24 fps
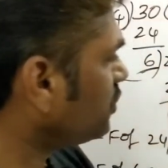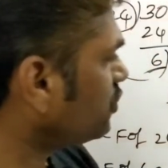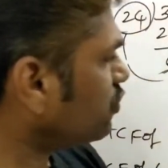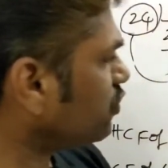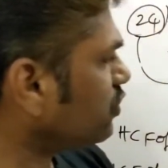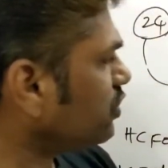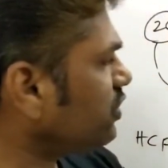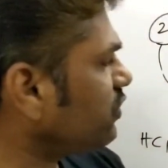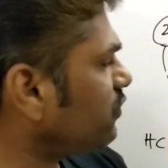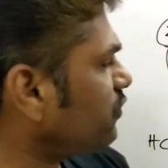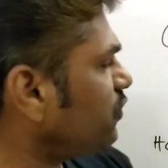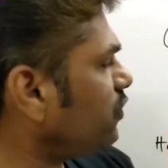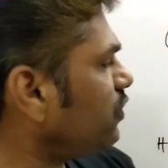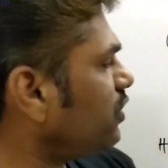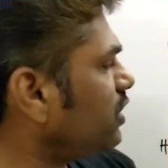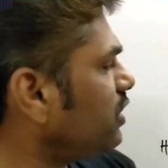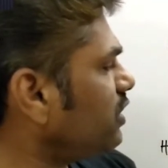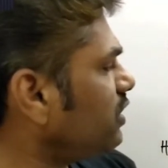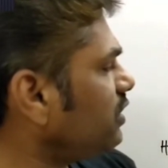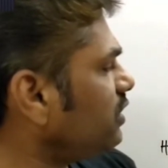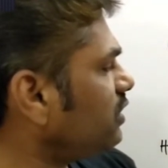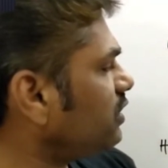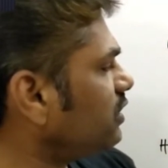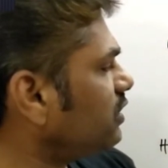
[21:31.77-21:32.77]
24
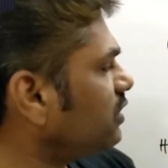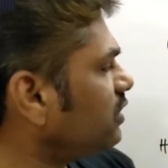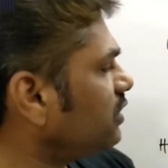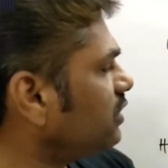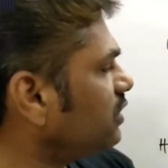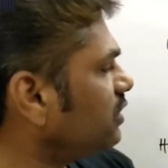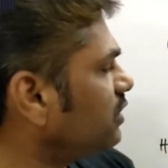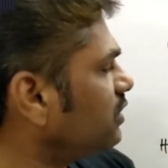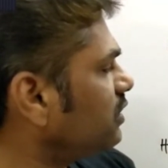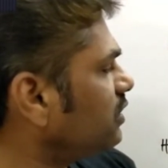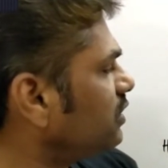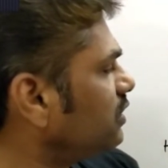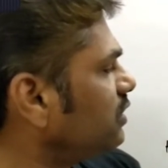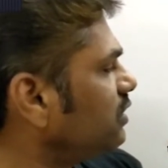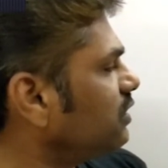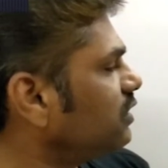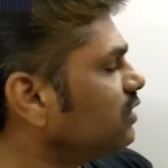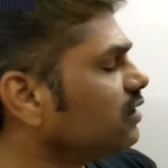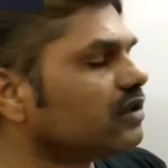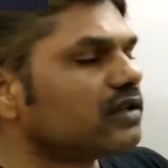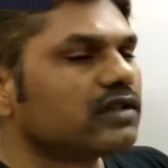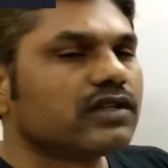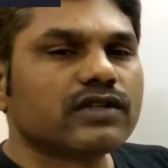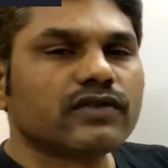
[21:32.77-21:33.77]
and
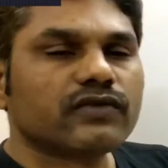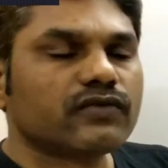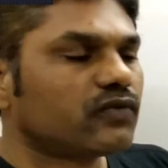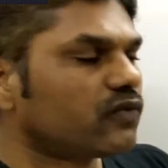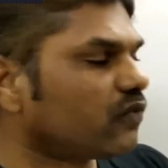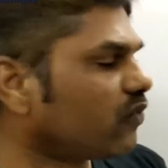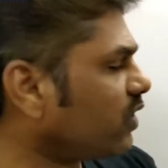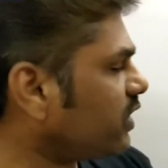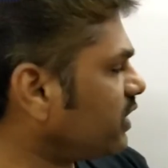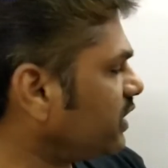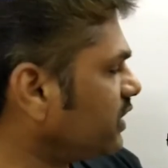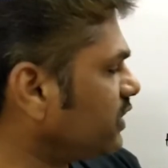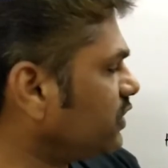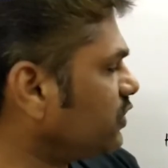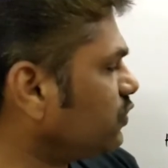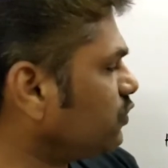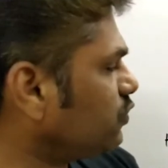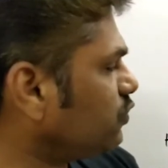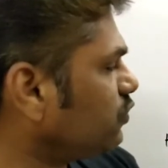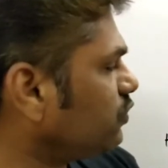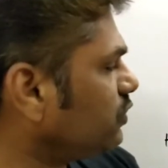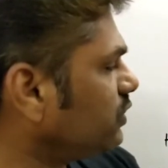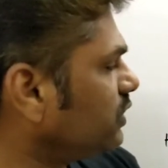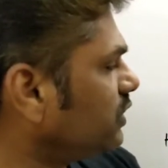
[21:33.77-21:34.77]

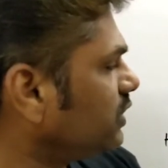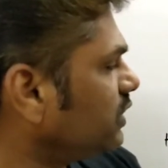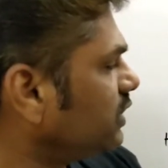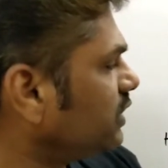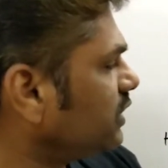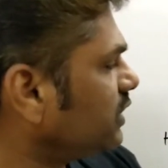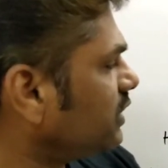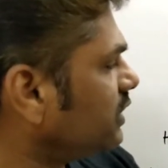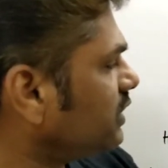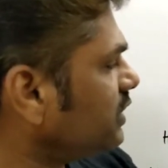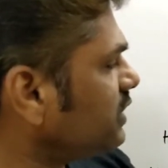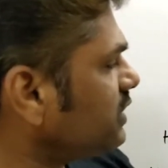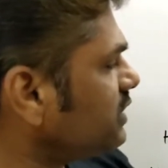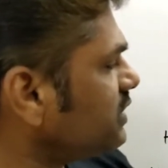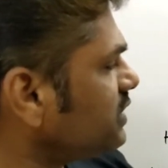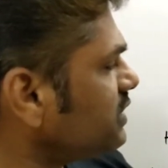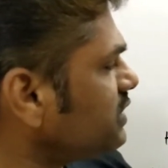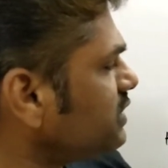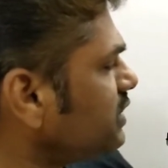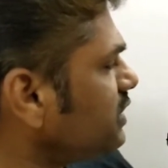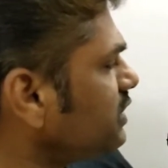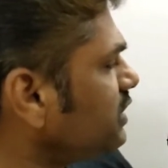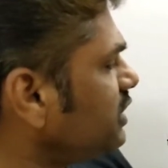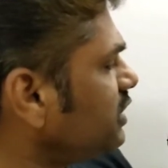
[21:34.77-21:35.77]
42, this
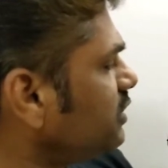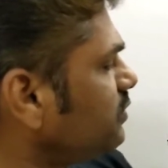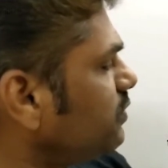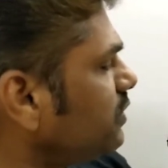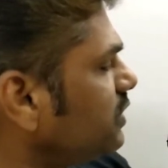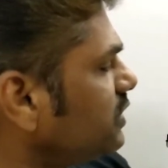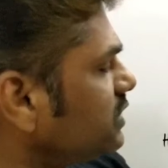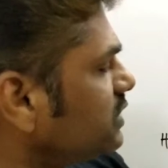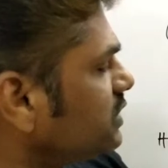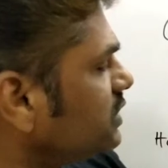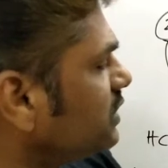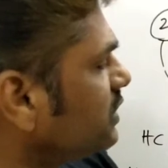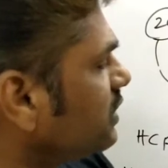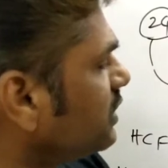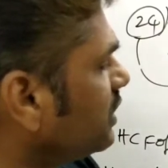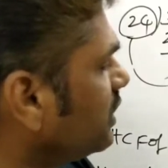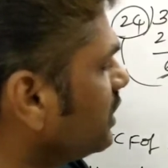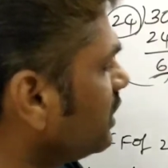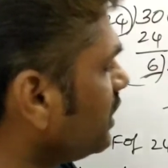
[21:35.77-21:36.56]
is nothing but